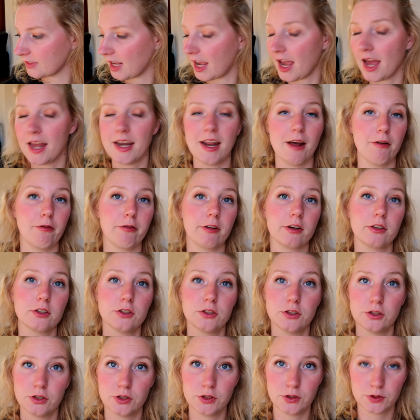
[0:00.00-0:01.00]
an effort
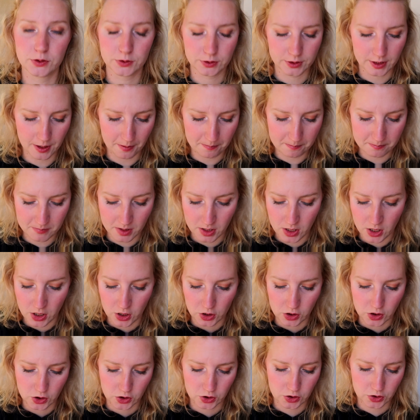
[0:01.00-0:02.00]
to use them.
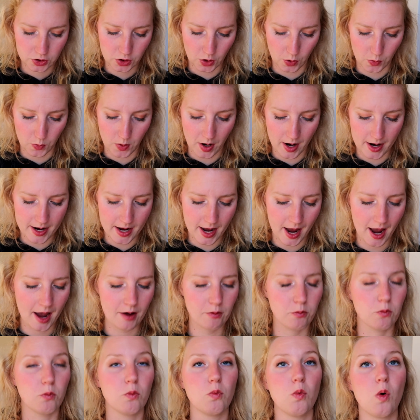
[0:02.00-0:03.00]
So I
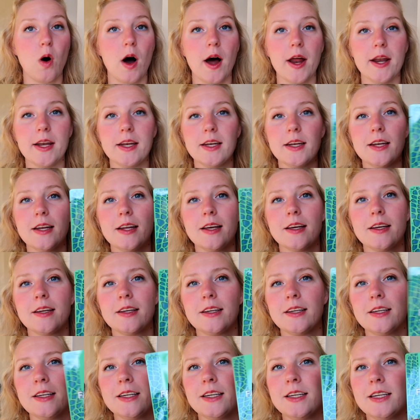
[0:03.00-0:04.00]
have one
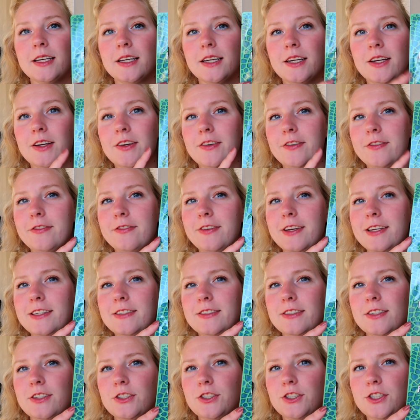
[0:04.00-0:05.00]

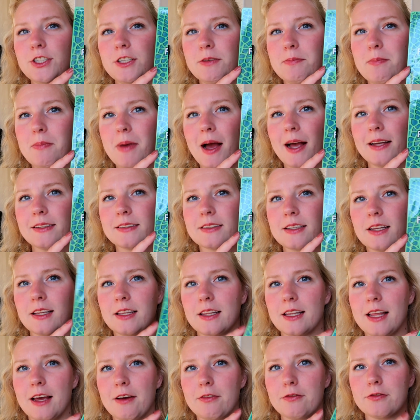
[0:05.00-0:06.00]
face sheet mask
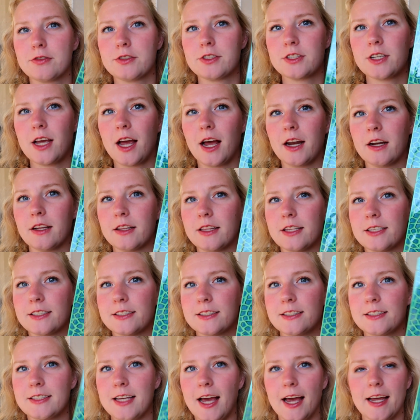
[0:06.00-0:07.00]
left out of the
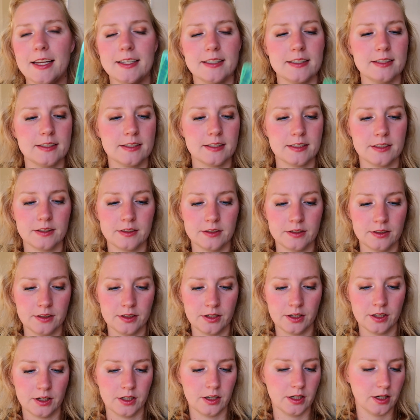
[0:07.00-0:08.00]
set.
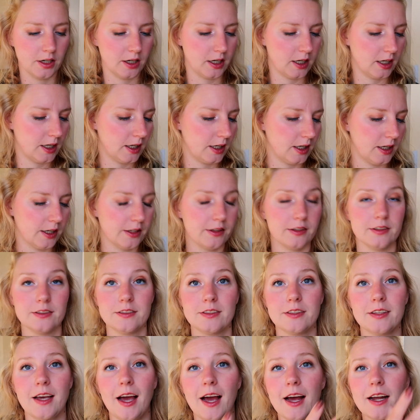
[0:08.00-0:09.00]

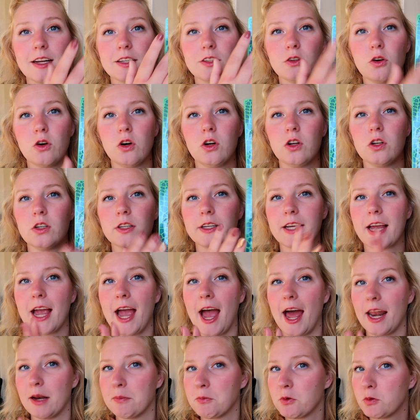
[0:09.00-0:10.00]
This had all like
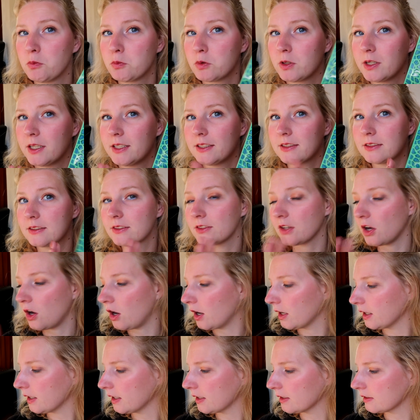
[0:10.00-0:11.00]
animal prints
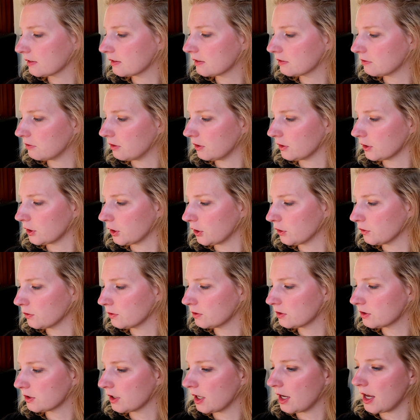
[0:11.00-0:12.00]
on it, very
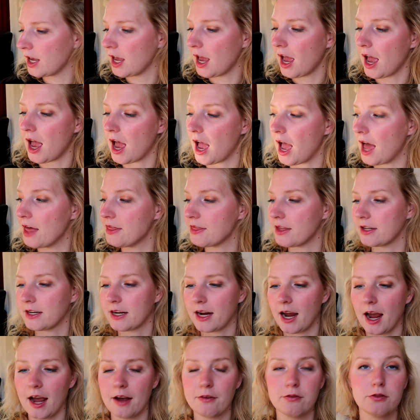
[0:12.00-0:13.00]
cute. And then
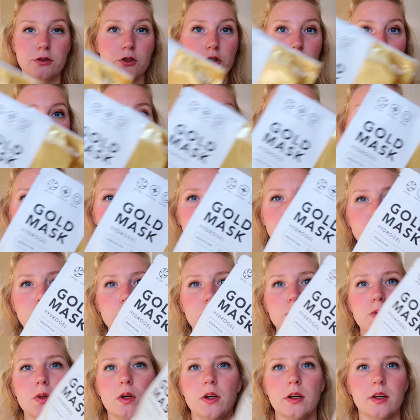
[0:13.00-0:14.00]
I have
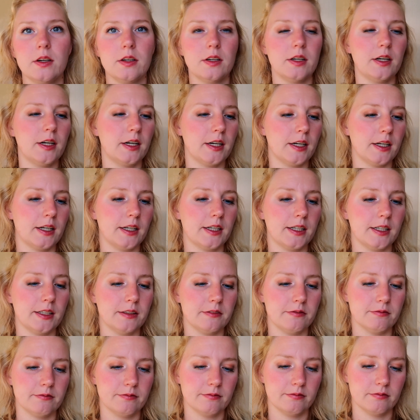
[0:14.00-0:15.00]
2,
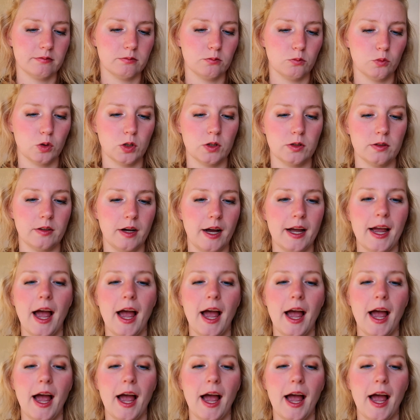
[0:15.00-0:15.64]
well, I